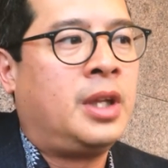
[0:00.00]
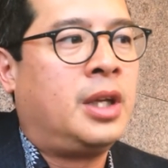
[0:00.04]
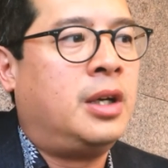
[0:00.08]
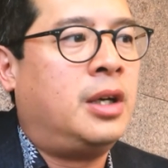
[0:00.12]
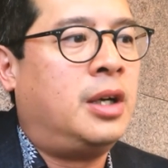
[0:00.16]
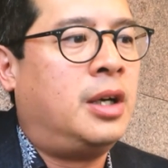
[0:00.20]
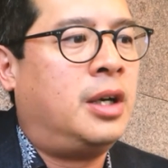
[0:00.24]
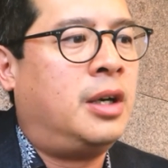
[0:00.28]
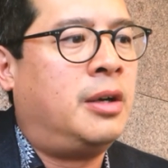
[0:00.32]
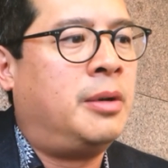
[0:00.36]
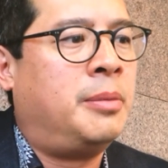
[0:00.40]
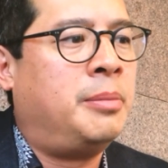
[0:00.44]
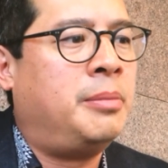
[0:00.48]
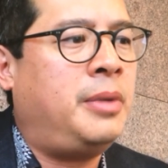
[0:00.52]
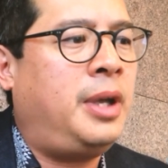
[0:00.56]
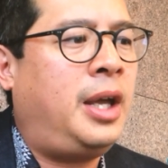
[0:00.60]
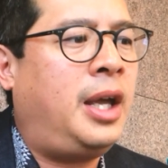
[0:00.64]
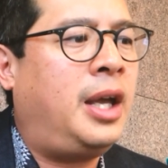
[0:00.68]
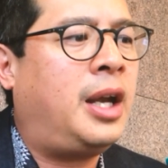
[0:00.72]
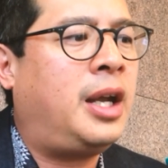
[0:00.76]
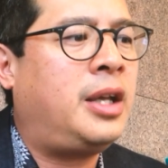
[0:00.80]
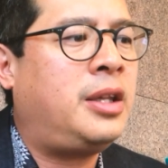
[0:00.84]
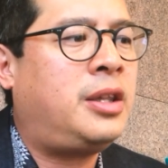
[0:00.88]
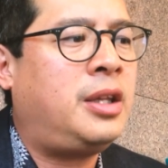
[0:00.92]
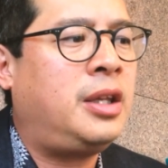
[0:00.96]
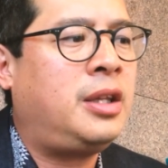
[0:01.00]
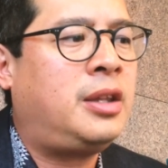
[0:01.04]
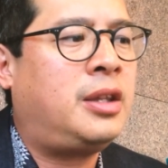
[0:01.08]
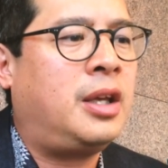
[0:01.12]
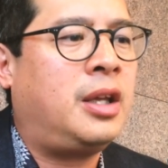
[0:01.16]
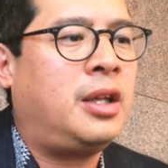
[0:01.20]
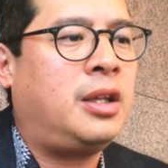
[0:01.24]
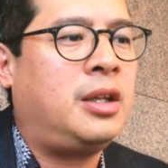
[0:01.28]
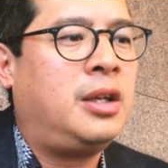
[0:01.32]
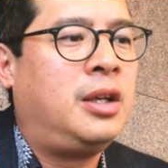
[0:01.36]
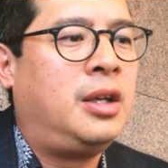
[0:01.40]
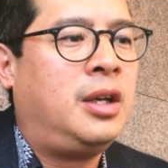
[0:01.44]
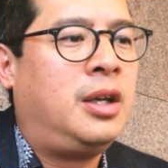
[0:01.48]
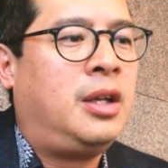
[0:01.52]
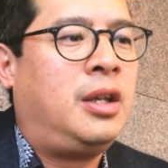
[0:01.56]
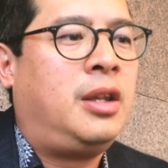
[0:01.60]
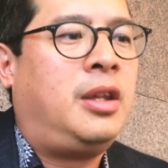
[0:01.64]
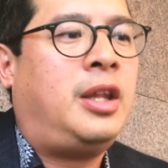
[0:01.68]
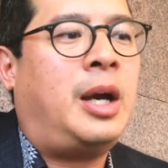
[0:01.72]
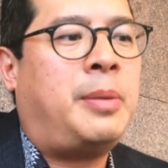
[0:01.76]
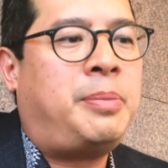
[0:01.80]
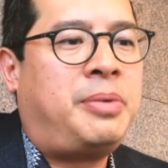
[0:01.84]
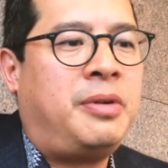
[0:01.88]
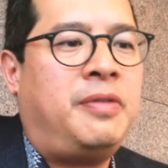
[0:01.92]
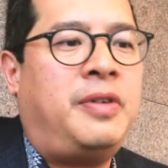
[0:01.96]
Um, and I think that
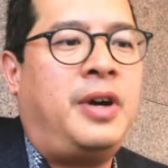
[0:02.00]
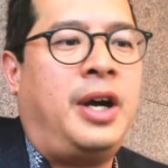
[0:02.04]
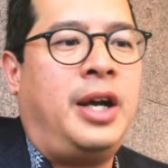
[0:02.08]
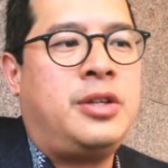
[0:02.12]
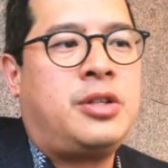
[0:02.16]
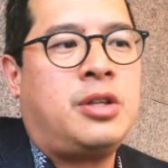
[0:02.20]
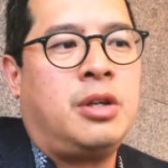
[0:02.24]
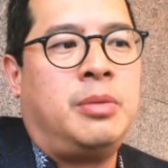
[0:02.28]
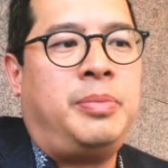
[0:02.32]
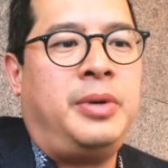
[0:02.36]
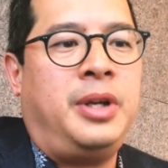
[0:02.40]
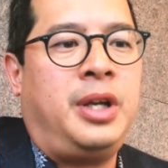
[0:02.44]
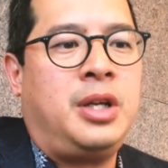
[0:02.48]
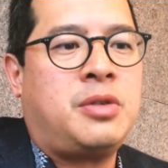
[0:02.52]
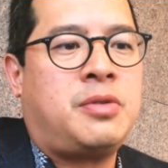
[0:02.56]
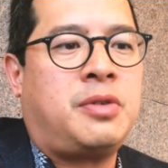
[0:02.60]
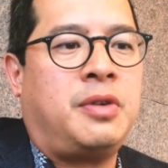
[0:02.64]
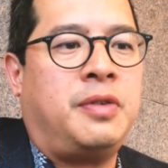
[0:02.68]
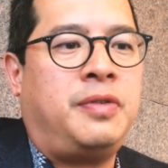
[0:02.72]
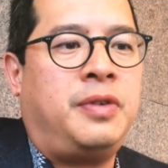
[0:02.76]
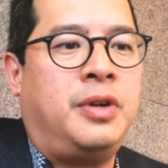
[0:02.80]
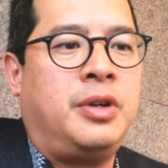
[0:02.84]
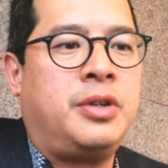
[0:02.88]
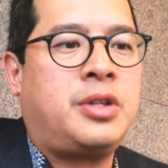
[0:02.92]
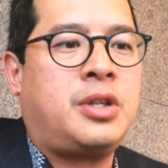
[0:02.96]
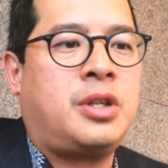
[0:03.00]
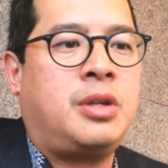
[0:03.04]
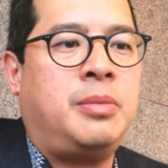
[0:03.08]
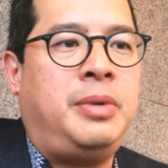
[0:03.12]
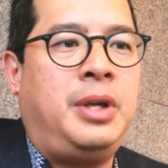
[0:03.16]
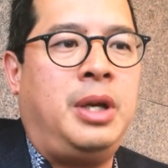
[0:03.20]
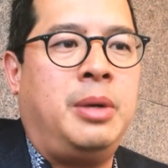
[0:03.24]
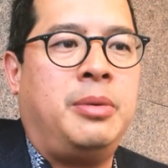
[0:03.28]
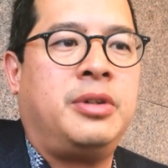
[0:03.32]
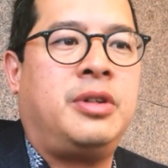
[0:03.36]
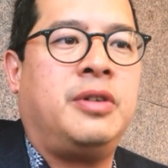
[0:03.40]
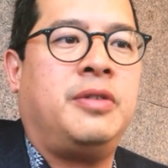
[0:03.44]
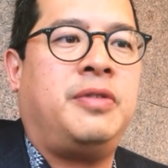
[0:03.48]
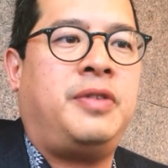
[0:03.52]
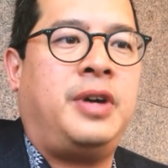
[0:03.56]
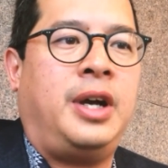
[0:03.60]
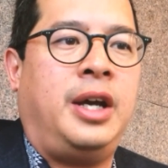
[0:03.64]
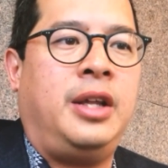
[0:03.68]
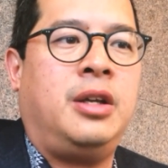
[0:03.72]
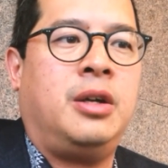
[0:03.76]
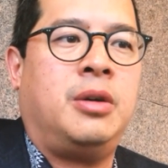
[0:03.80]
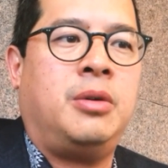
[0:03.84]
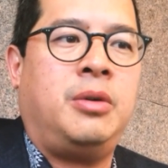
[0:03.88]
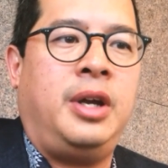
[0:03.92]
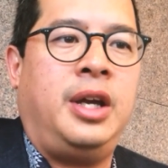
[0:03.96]
that provides openings for folks to be able to
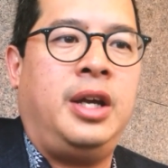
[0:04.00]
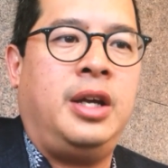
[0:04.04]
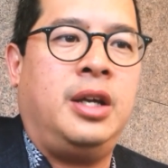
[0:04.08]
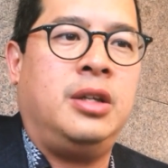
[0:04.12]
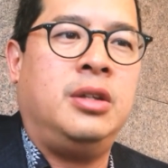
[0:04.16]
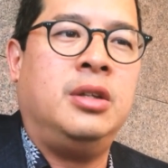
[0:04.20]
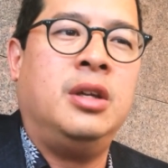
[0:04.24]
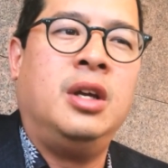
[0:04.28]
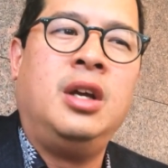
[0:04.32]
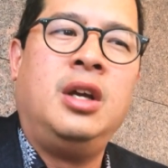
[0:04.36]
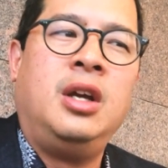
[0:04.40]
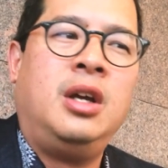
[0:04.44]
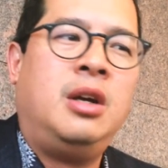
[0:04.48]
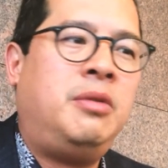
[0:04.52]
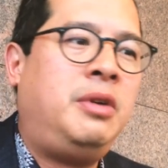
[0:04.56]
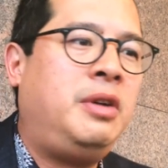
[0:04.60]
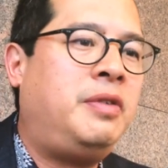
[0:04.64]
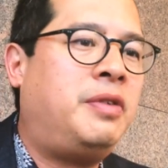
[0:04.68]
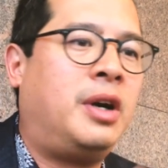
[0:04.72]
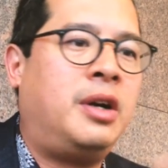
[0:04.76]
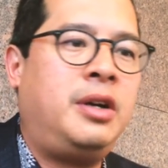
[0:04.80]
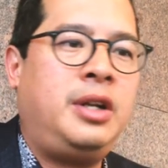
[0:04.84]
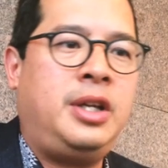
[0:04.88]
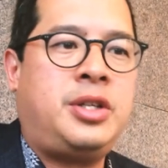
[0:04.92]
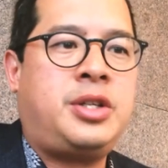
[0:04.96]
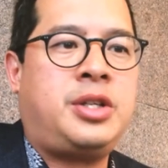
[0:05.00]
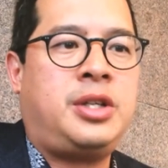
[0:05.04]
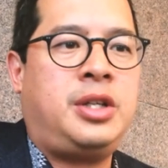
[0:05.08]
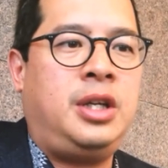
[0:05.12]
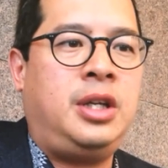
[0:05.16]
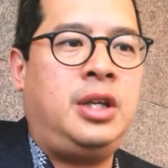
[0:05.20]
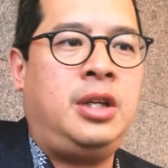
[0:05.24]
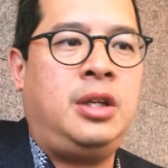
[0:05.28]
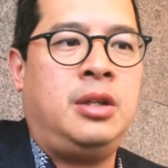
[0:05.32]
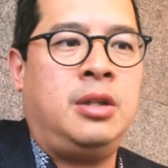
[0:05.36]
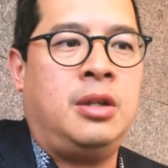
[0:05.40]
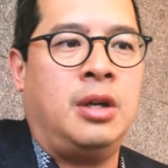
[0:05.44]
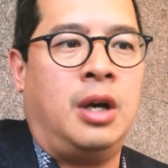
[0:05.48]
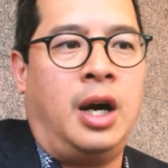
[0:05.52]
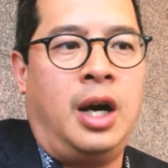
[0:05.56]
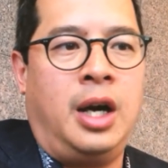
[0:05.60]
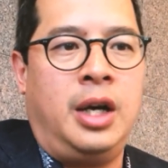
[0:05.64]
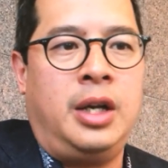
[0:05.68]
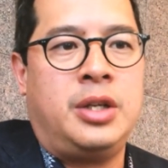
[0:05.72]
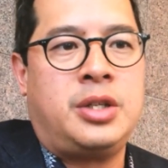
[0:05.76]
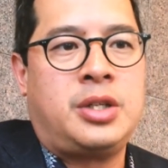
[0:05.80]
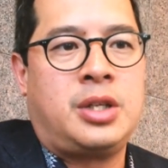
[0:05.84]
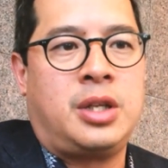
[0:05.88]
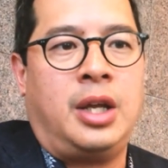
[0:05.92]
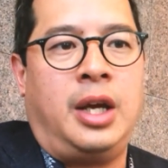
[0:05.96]
find their way in. We've already seen
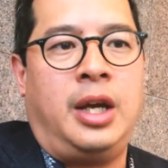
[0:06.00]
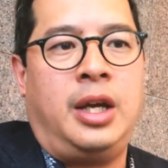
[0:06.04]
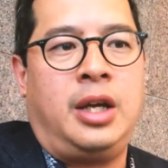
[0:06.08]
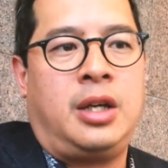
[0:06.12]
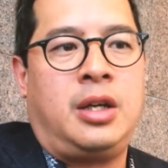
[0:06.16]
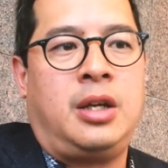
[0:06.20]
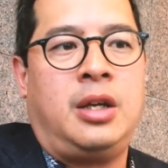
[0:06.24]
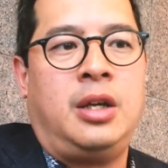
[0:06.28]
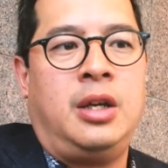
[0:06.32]
artists like